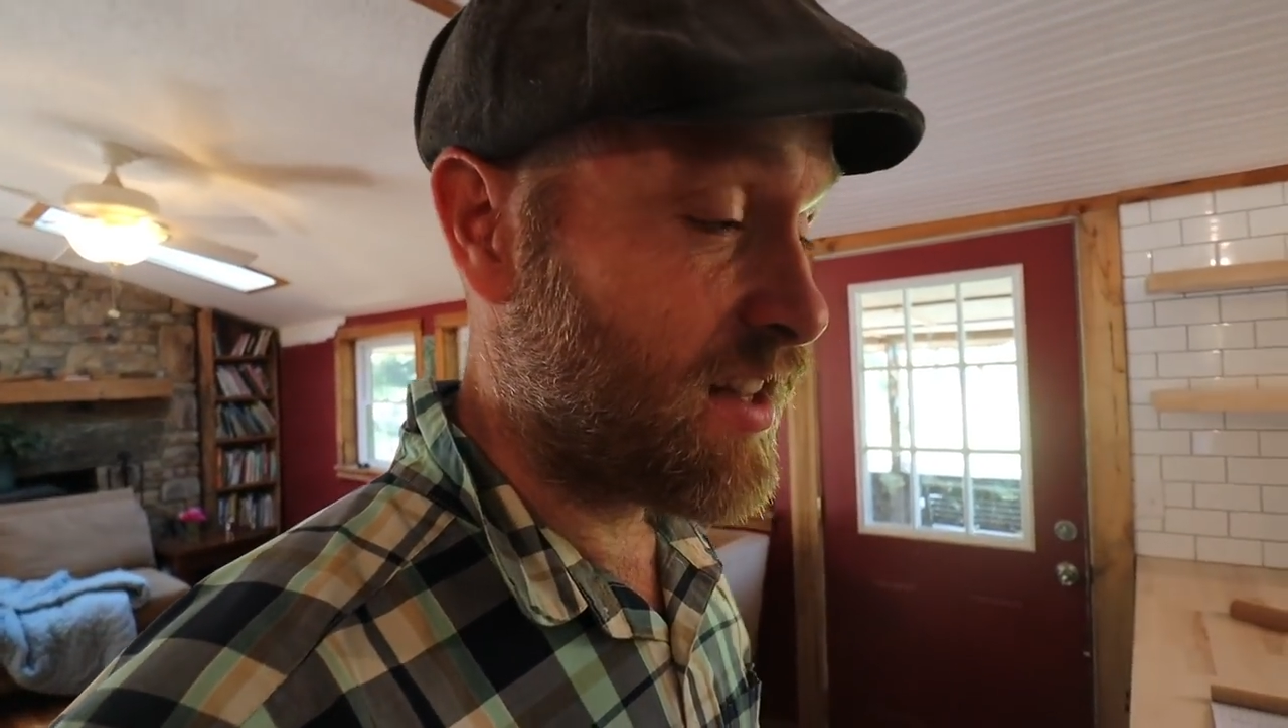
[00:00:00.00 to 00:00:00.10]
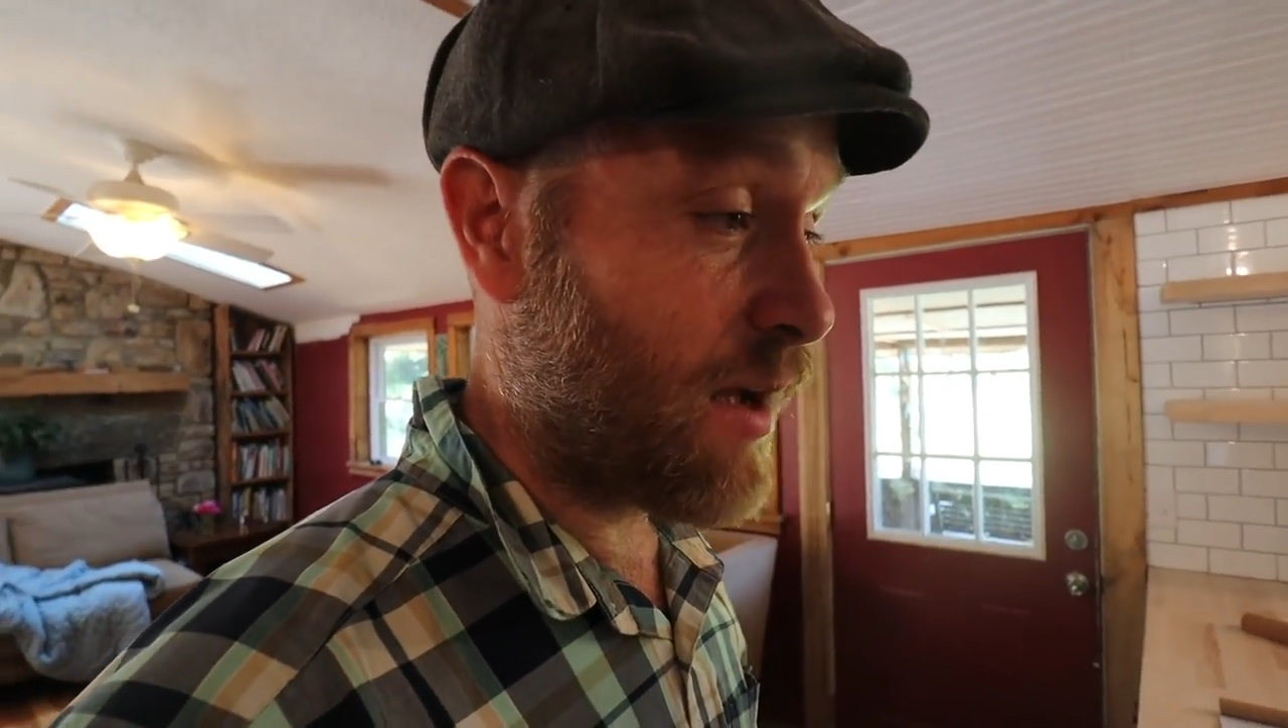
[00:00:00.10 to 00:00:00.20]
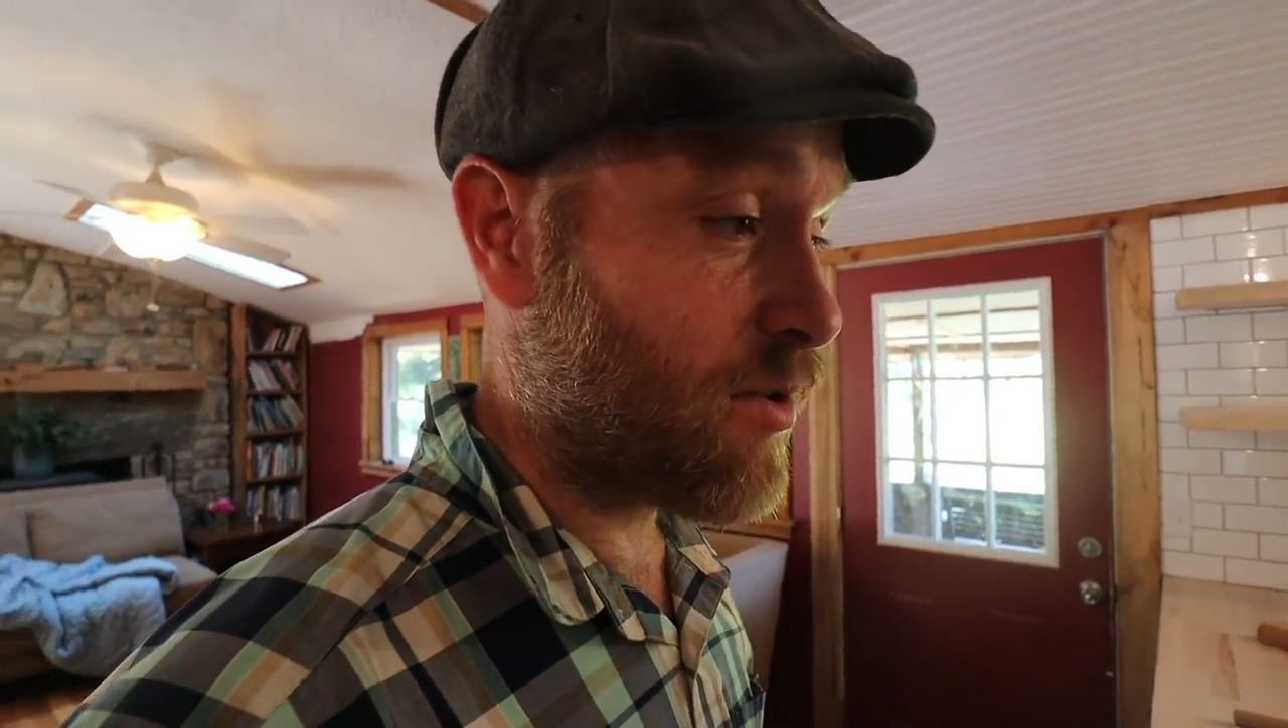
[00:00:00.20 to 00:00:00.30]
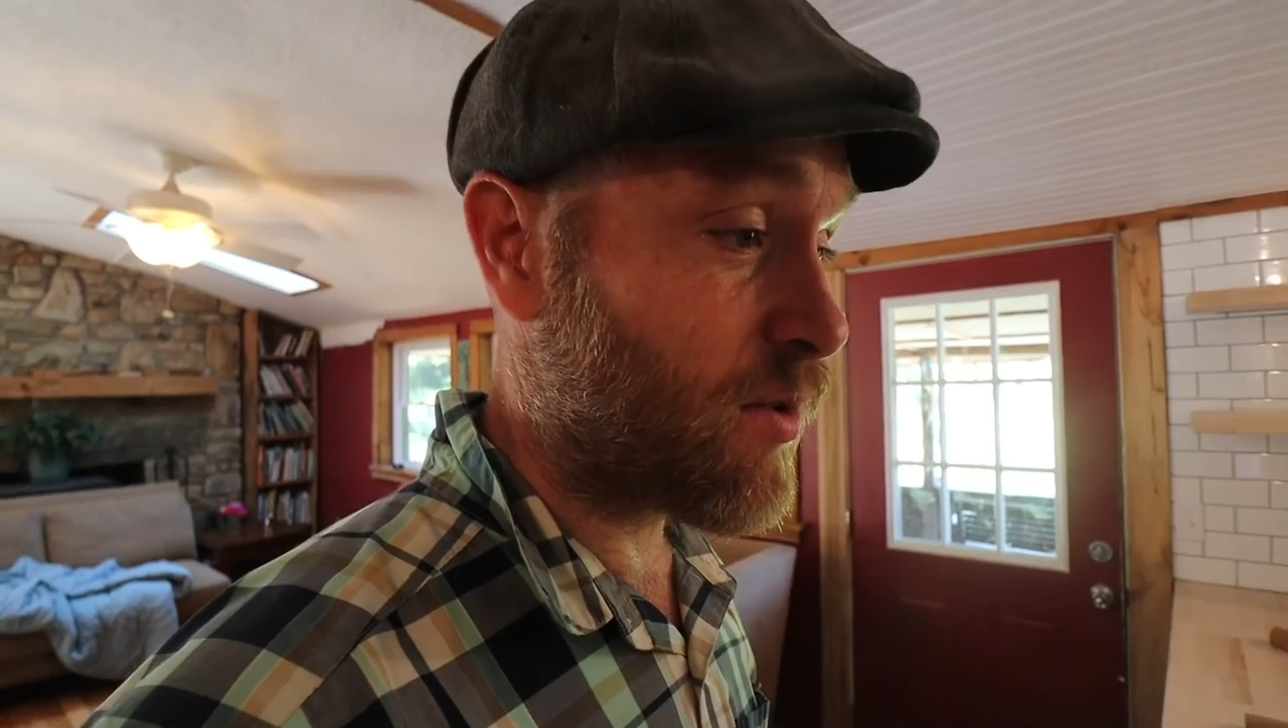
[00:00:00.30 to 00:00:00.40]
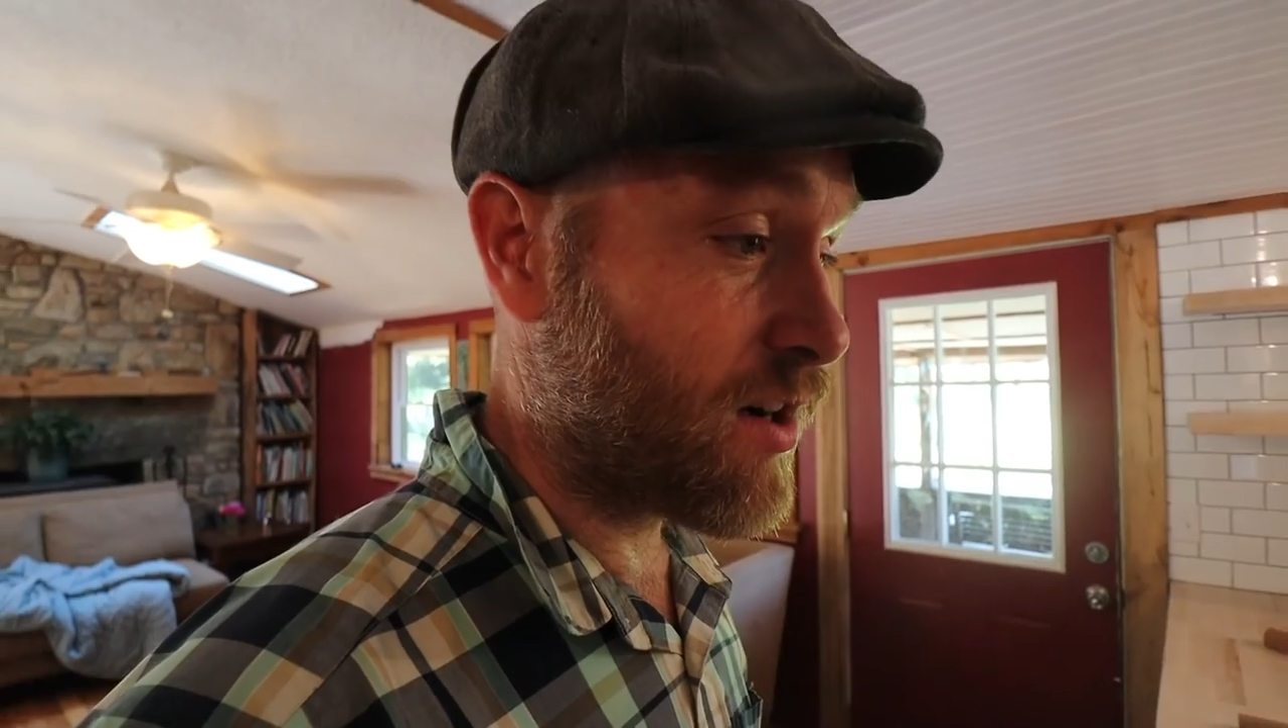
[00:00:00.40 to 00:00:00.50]

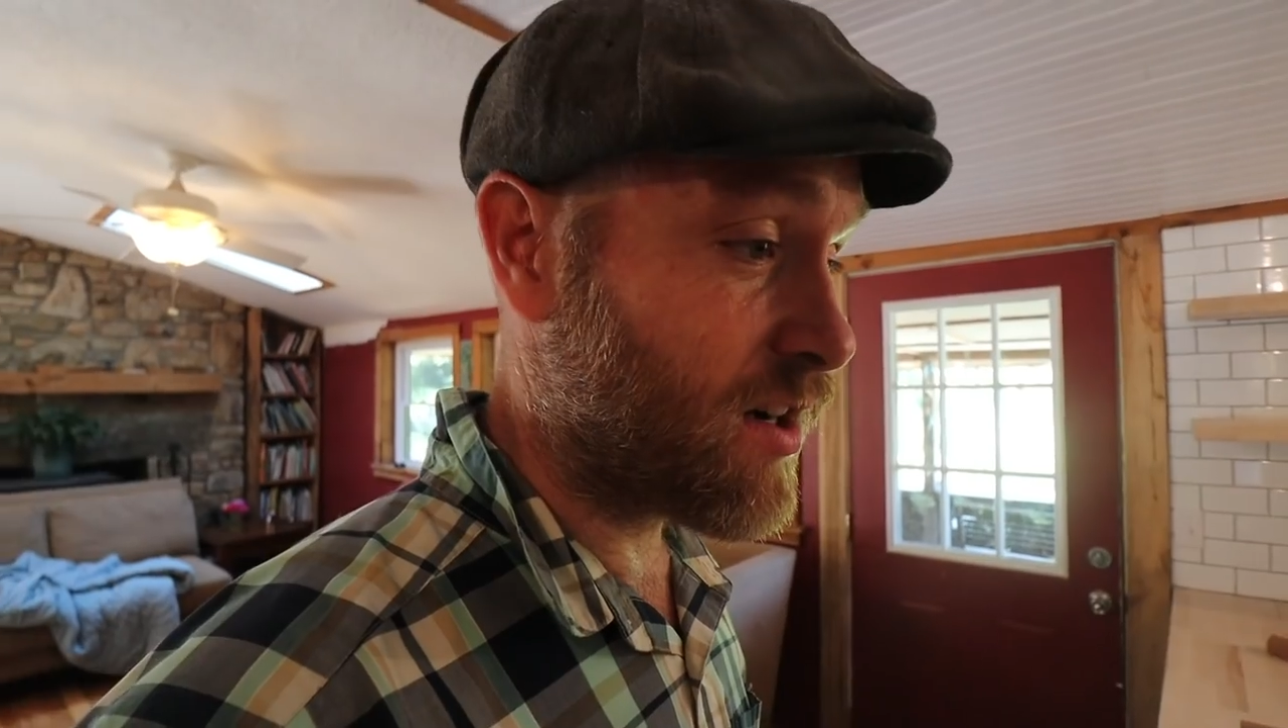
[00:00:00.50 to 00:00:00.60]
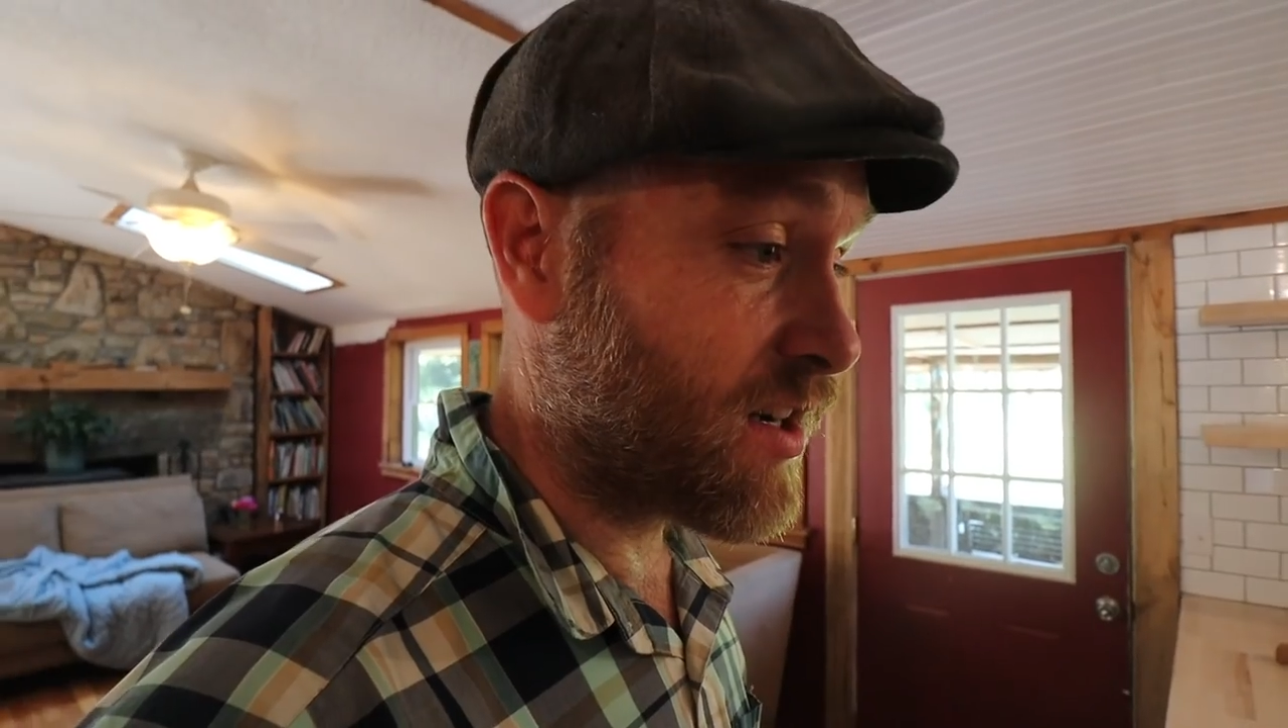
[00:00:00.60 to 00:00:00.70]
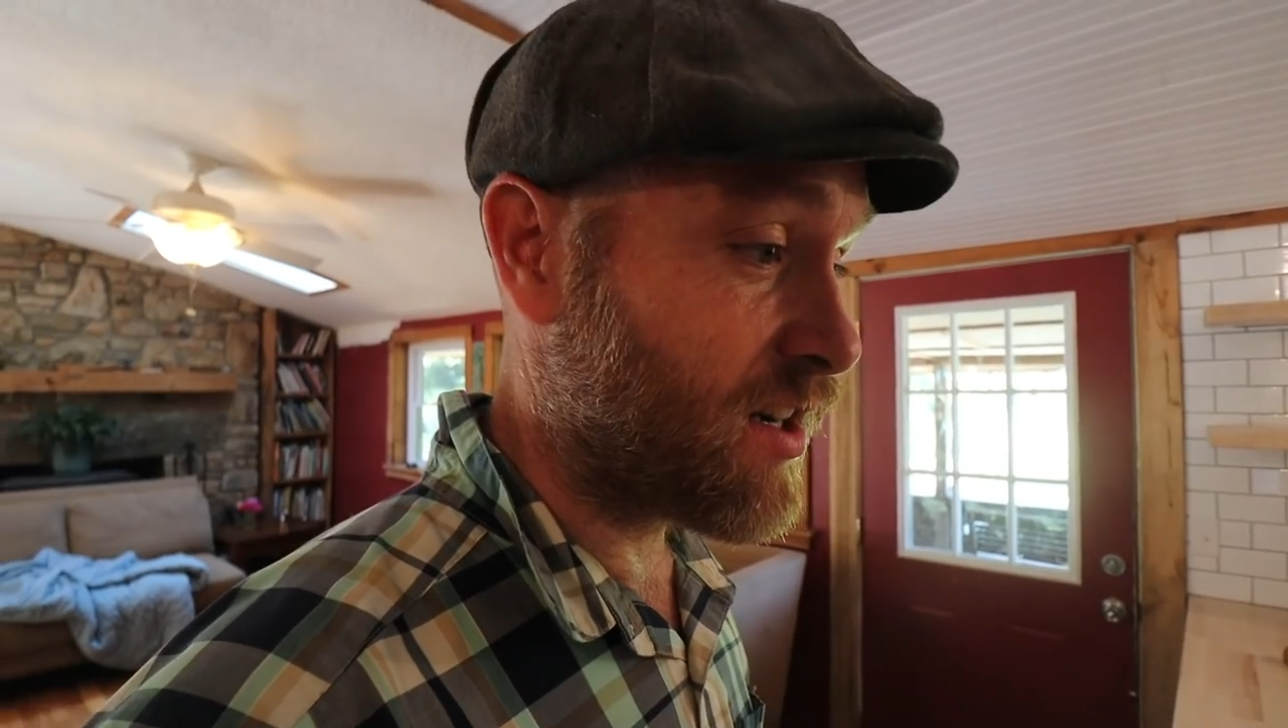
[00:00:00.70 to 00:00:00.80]
That would work.